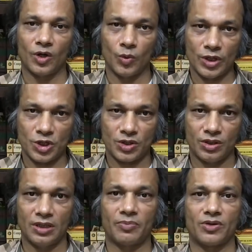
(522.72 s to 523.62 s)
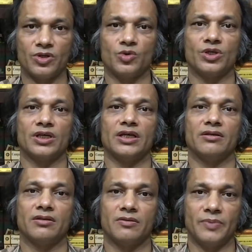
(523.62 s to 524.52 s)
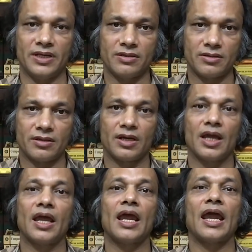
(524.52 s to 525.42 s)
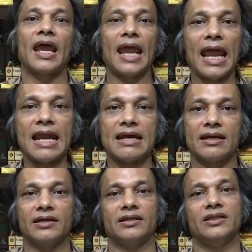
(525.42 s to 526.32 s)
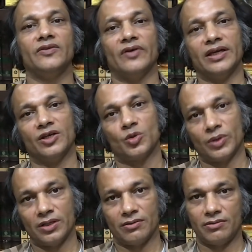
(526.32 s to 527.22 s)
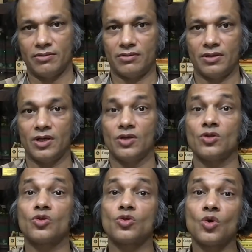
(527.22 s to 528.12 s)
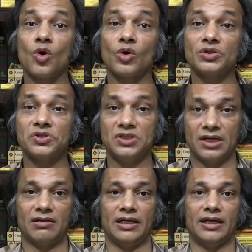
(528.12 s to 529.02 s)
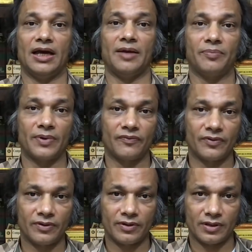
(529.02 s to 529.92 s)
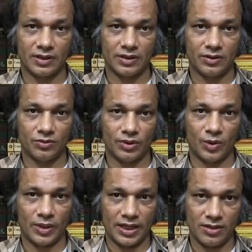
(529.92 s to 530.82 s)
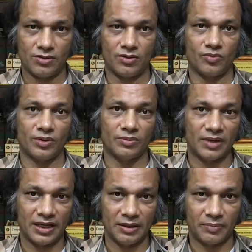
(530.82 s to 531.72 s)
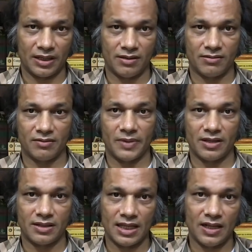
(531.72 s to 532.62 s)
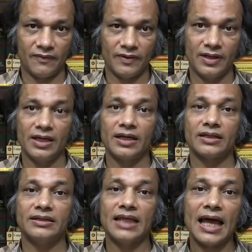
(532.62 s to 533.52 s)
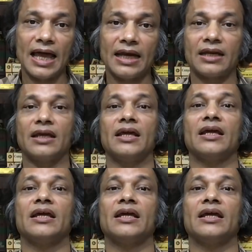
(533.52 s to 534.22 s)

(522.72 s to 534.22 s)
on which the prosecution case is based and the various witnesses. So generally, I prefer to advise, or I practice with myself, that